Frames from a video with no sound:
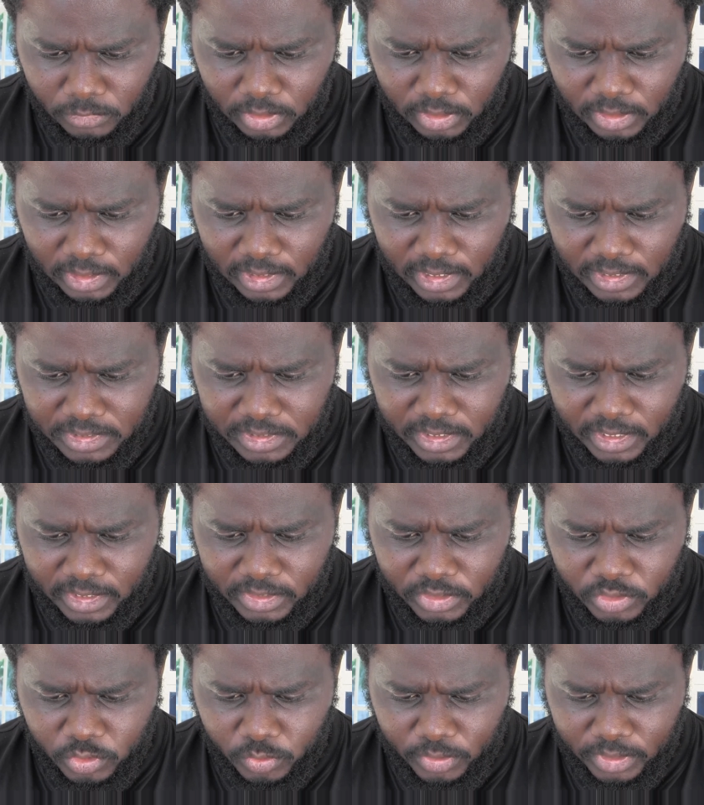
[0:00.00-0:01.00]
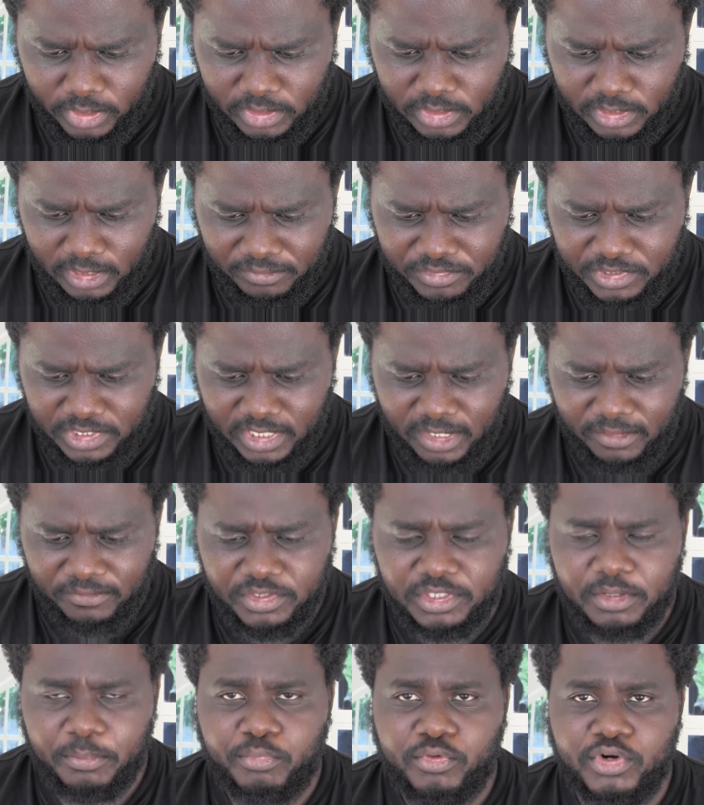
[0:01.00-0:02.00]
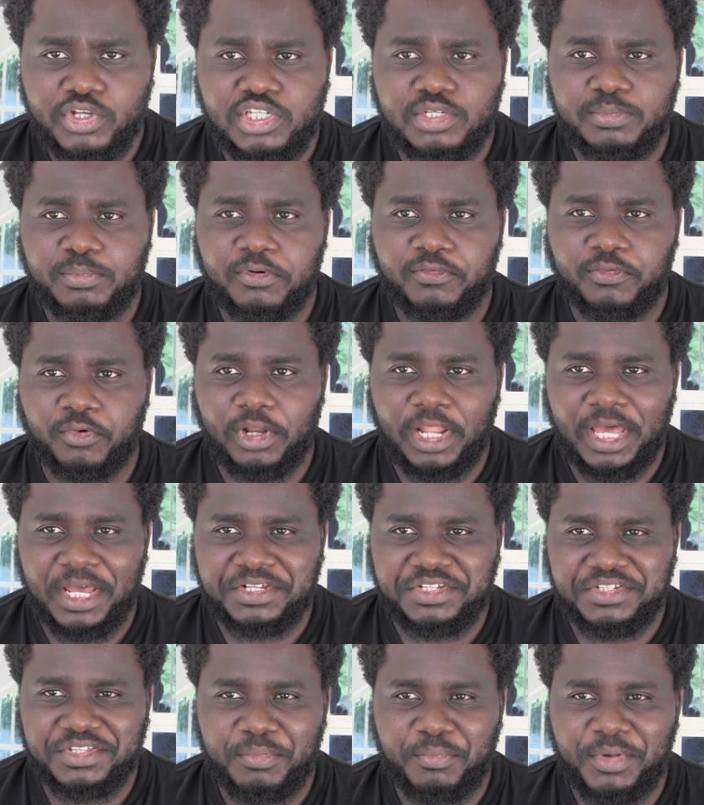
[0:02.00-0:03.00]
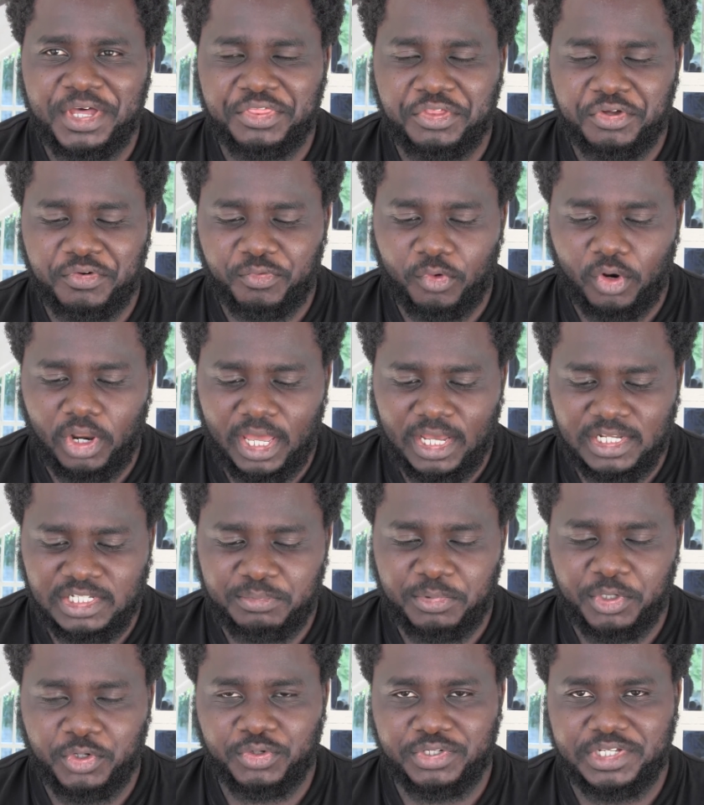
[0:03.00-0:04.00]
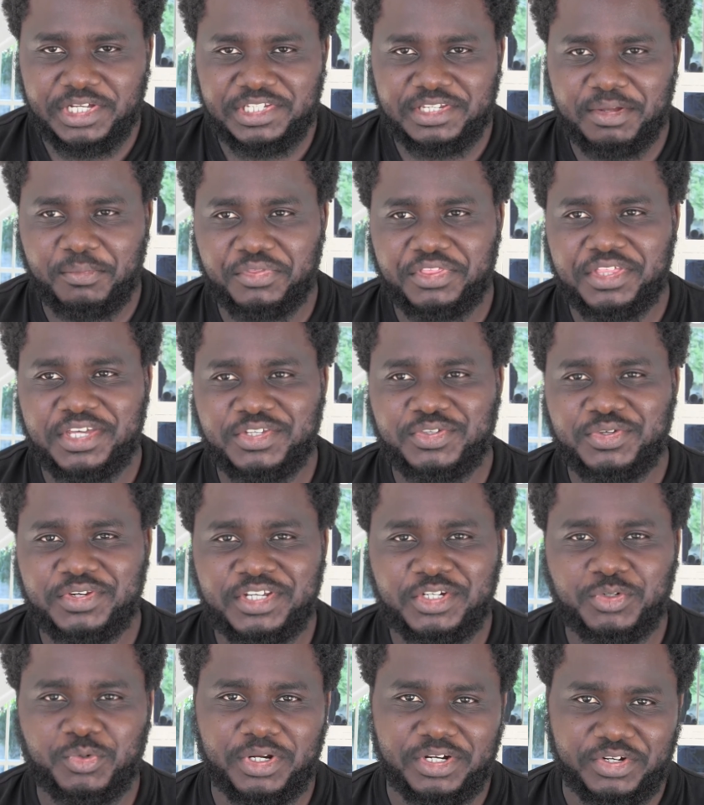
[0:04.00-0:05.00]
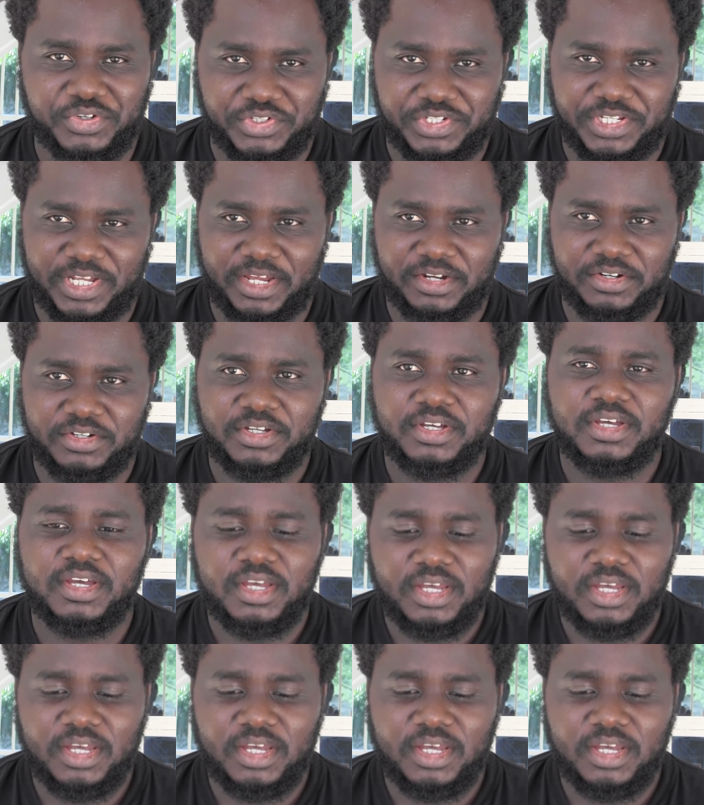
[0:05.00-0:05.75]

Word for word: Let's get into this. I've saved the principle for last, the method for last, because there's some things you need to understand